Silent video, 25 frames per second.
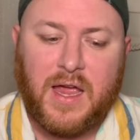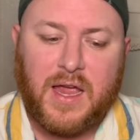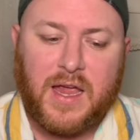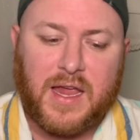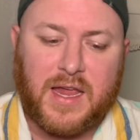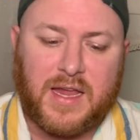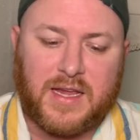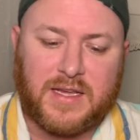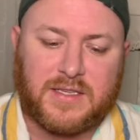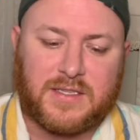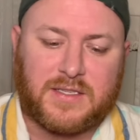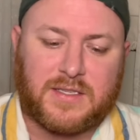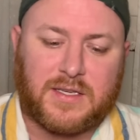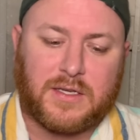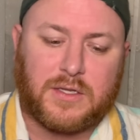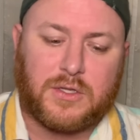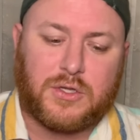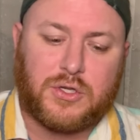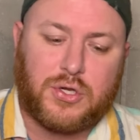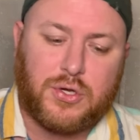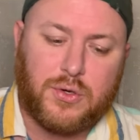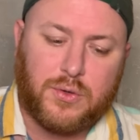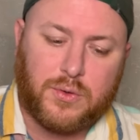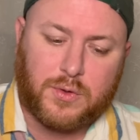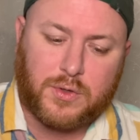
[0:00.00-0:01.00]
is
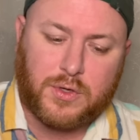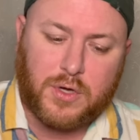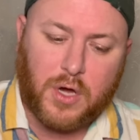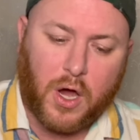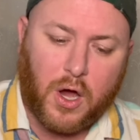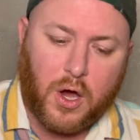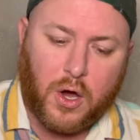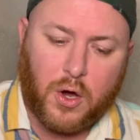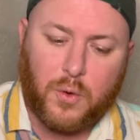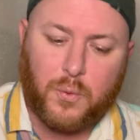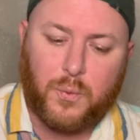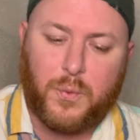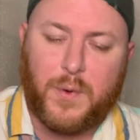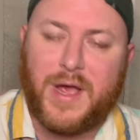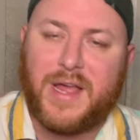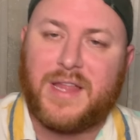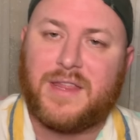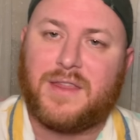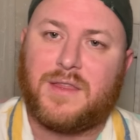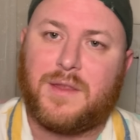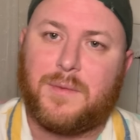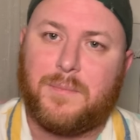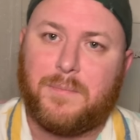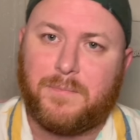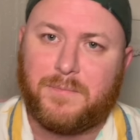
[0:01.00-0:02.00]
to go
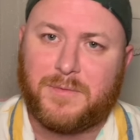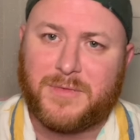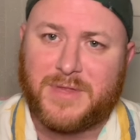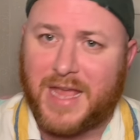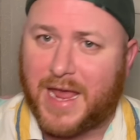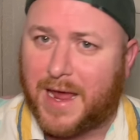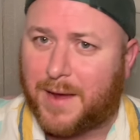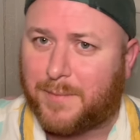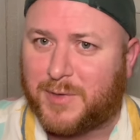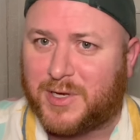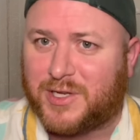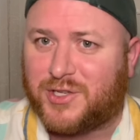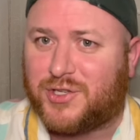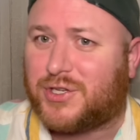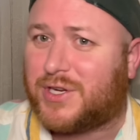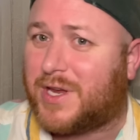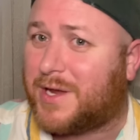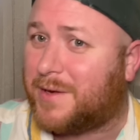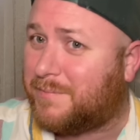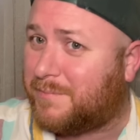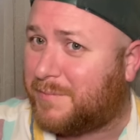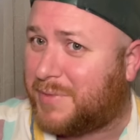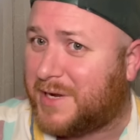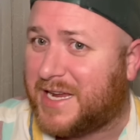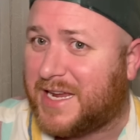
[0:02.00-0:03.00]
when the damage
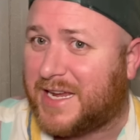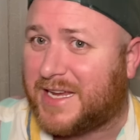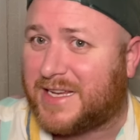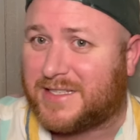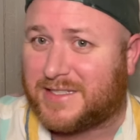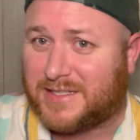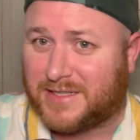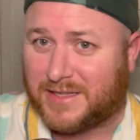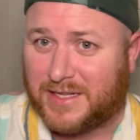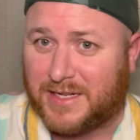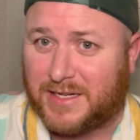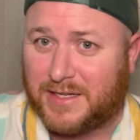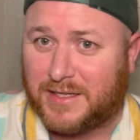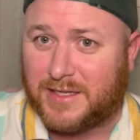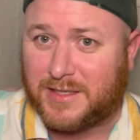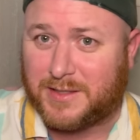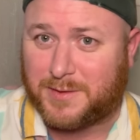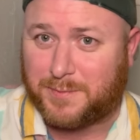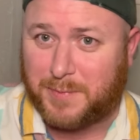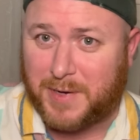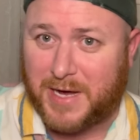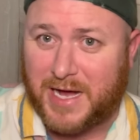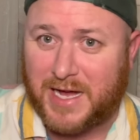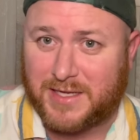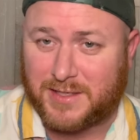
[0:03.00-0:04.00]
can be as little as
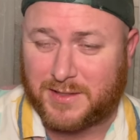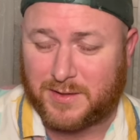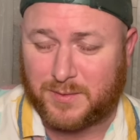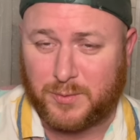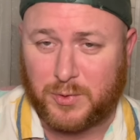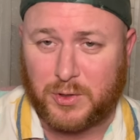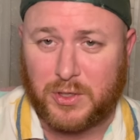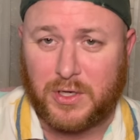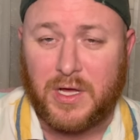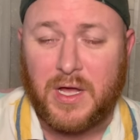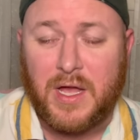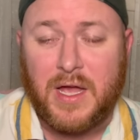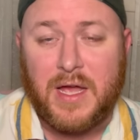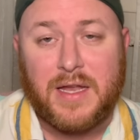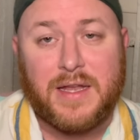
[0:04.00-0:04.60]
possible.